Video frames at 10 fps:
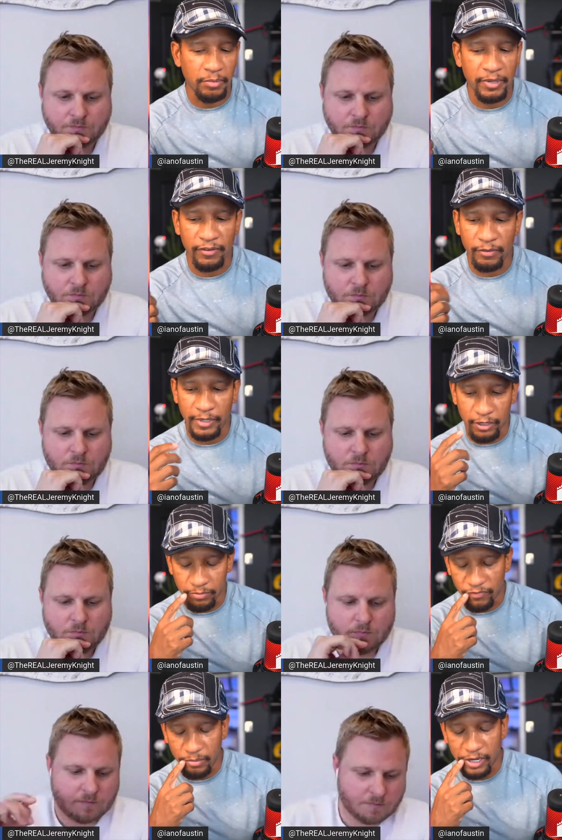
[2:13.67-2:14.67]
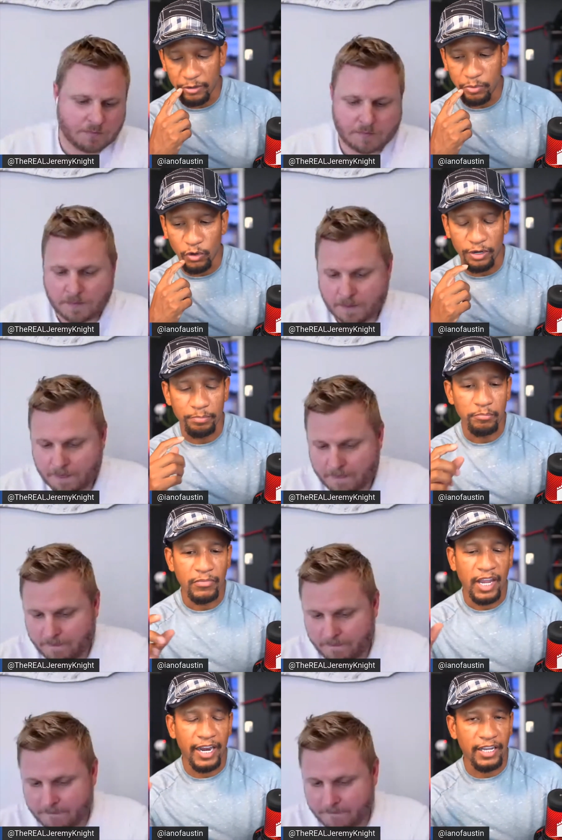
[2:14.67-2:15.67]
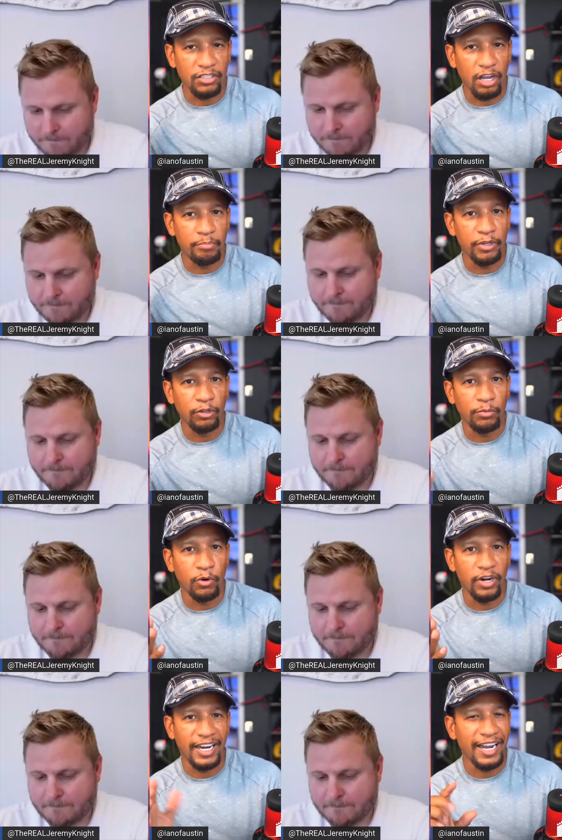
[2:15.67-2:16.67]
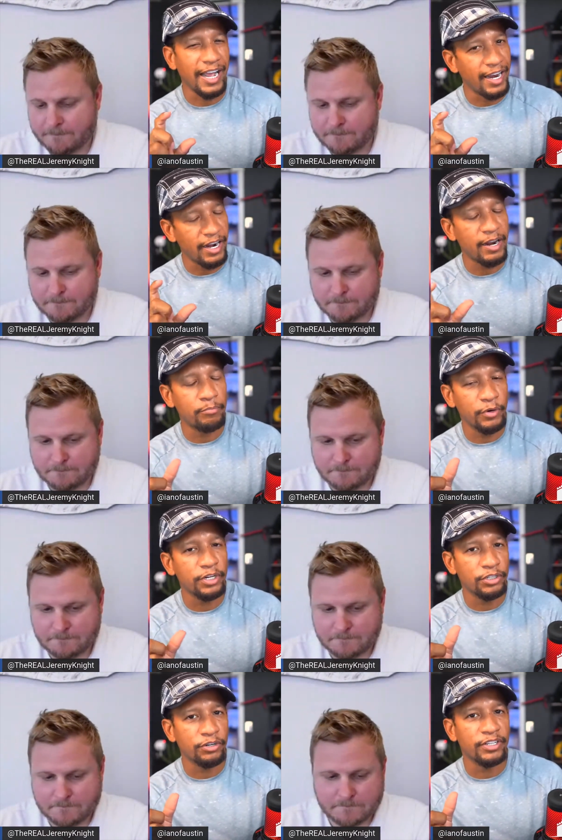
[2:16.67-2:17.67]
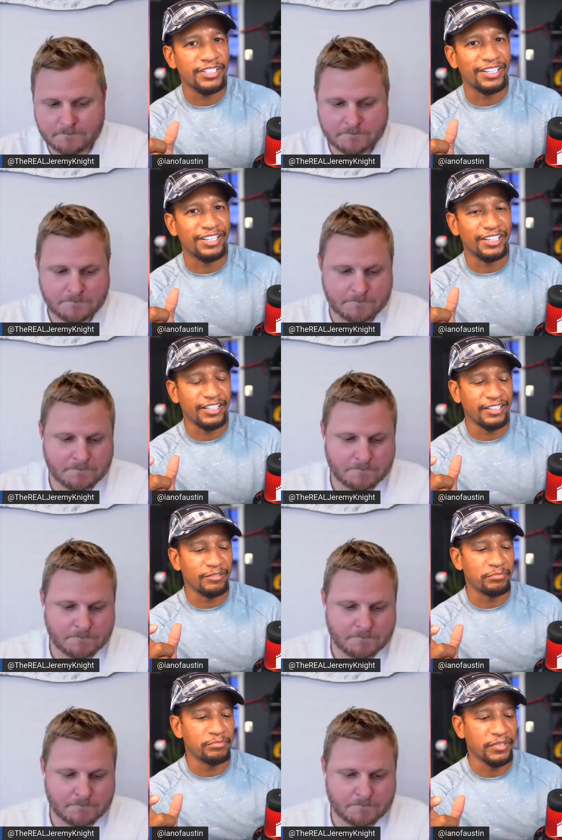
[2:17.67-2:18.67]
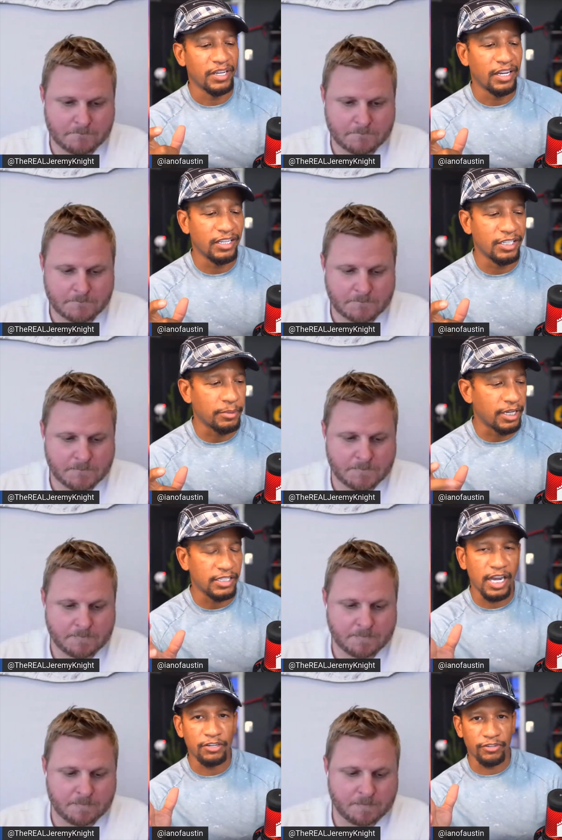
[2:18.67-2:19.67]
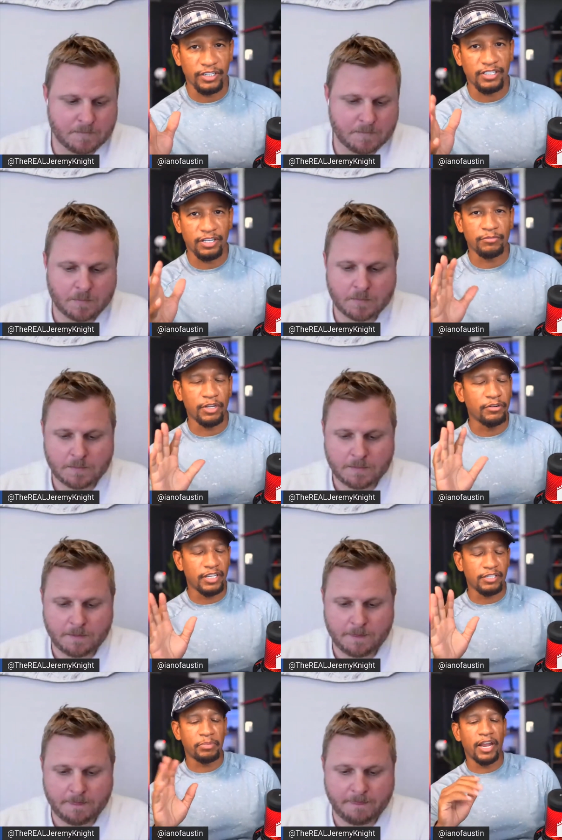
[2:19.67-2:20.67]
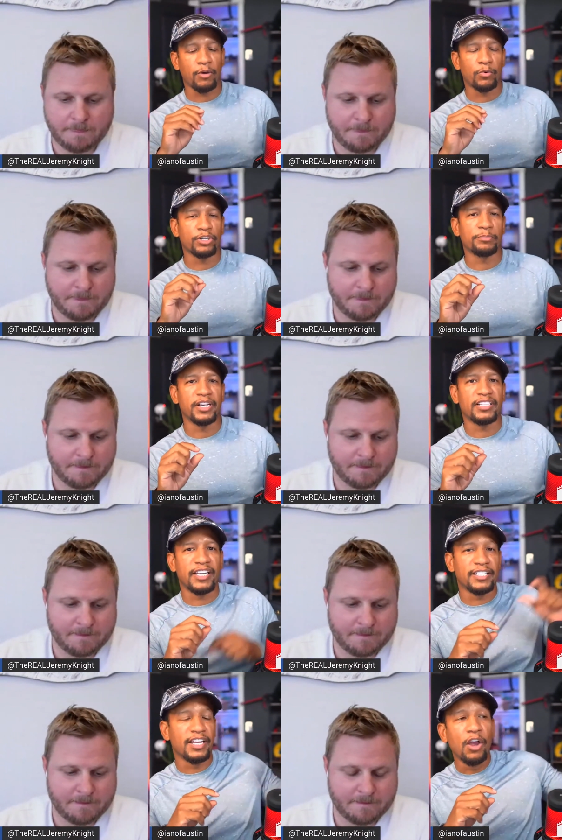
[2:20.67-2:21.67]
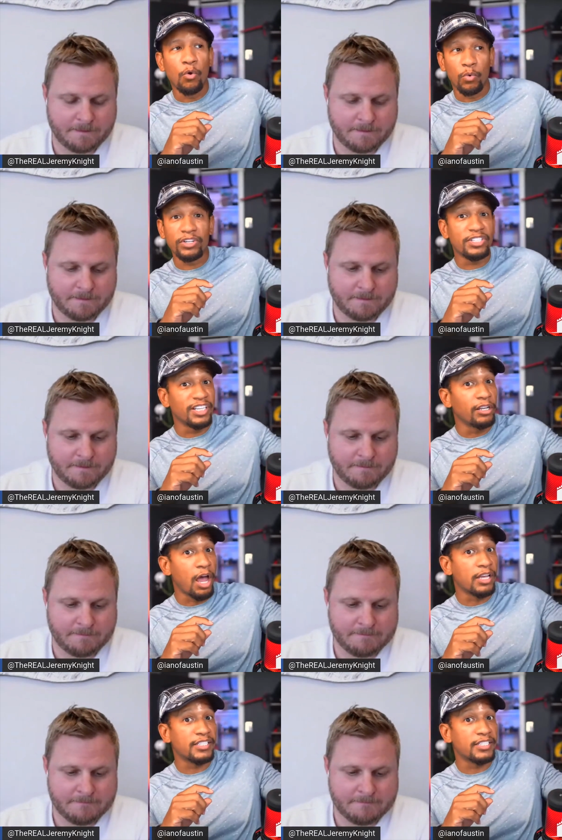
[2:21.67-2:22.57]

Speaker 1: picking up a buddy from, air, from the airport and I saw a billboard, and I, am pretty sure it's a, a a double entendre. It's there. It's a play on words, but it says we're still